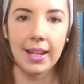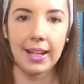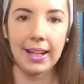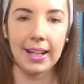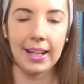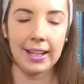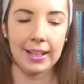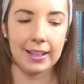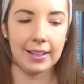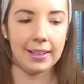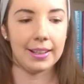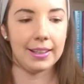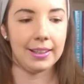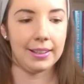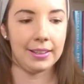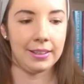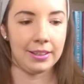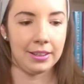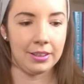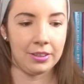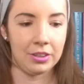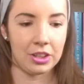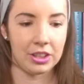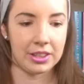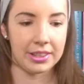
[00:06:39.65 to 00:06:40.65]
and
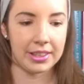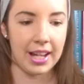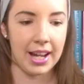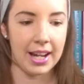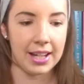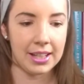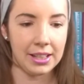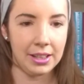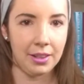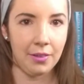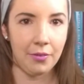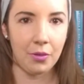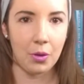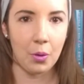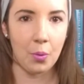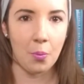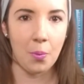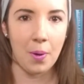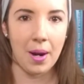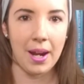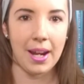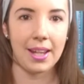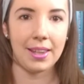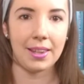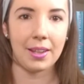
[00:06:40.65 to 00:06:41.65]
just kind of the
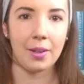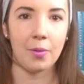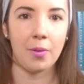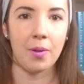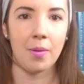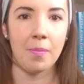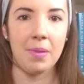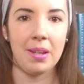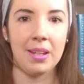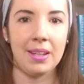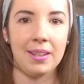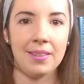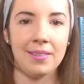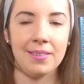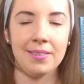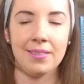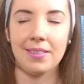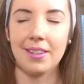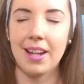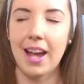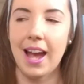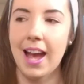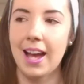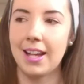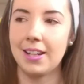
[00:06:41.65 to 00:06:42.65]
way that women
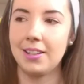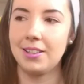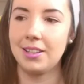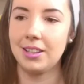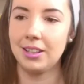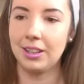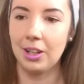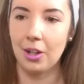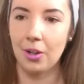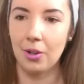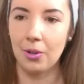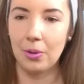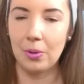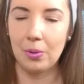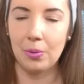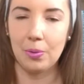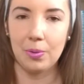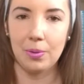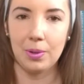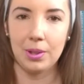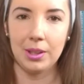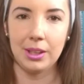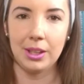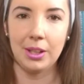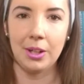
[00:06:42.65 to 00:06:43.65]
had to go,
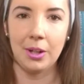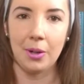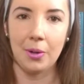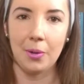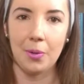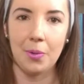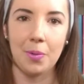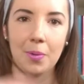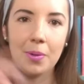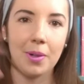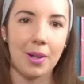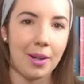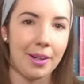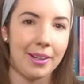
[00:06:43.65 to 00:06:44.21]
you know,